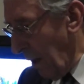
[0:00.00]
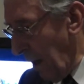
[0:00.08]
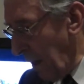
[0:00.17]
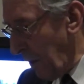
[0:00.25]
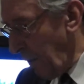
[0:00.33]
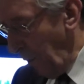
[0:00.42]

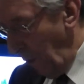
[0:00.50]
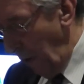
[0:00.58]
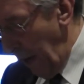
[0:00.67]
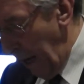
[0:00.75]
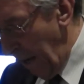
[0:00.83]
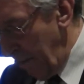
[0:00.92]
is
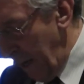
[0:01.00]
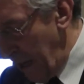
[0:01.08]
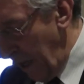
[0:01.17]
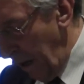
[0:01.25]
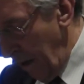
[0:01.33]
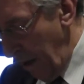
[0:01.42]
for a
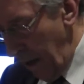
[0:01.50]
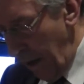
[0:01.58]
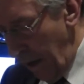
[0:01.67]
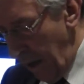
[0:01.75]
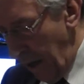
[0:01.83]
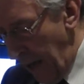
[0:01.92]
better
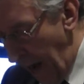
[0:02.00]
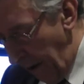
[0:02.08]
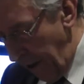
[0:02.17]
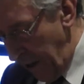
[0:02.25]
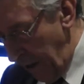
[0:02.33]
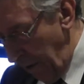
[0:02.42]

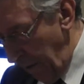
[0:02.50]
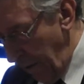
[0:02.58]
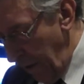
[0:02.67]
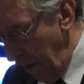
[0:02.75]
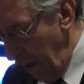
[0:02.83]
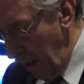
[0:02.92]
narrative
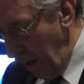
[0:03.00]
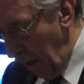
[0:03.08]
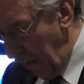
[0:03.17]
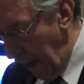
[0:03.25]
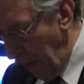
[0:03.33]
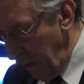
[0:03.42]

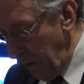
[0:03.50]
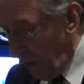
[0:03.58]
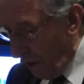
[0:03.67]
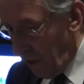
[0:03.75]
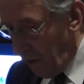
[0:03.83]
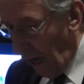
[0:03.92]
about
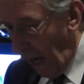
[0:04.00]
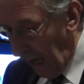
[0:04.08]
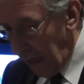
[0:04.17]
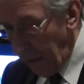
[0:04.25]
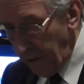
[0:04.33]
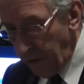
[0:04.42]
this
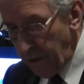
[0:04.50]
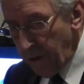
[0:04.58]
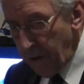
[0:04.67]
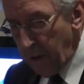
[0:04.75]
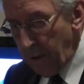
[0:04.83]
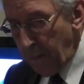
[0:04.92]
island's
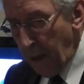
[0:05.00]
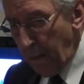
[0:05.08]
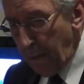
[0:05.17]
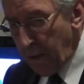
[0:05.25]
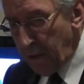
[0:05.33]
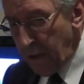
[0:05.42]

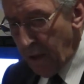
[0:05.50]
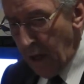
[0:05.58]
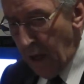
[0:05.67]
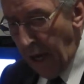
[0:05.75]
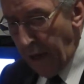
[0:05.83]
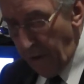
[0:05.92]
purpose
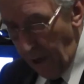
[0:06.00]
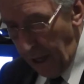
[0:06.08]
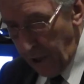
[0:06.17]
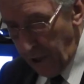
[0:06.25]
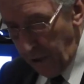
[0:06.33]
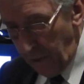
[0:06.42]
and
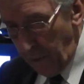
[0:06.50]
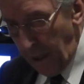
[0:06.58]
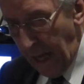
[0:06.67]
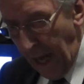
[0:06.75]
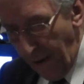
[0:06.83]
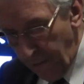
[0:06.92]
direction. We
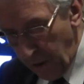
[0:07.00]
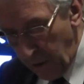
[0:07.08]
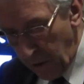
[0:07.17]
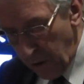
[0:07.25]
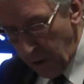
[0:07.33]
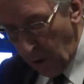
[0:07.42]
have a
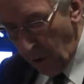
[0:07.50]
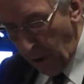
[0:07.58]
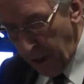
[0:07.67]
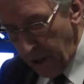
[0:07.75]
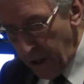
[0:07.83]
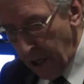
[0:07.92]
good story
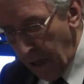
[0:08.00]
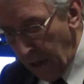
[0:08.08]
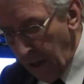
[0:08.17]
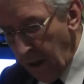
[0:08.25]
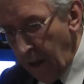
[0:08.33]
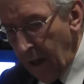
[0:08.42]
to
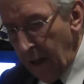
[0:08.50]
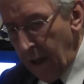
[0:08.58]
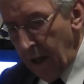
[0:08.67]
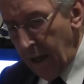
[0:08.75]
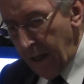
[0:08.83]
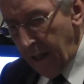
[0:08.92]
tell.
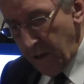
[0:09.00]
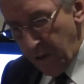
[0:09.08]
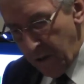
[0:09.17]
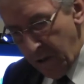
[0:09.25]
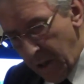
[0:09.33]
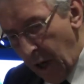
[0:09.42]
It
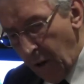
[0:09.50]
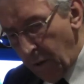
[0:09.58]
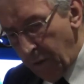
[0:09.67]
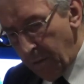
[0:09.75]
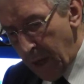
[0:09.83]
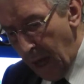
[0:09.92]
is told
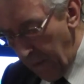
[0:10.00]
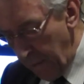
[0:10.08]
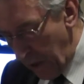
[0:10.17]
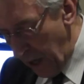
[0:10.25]
from time to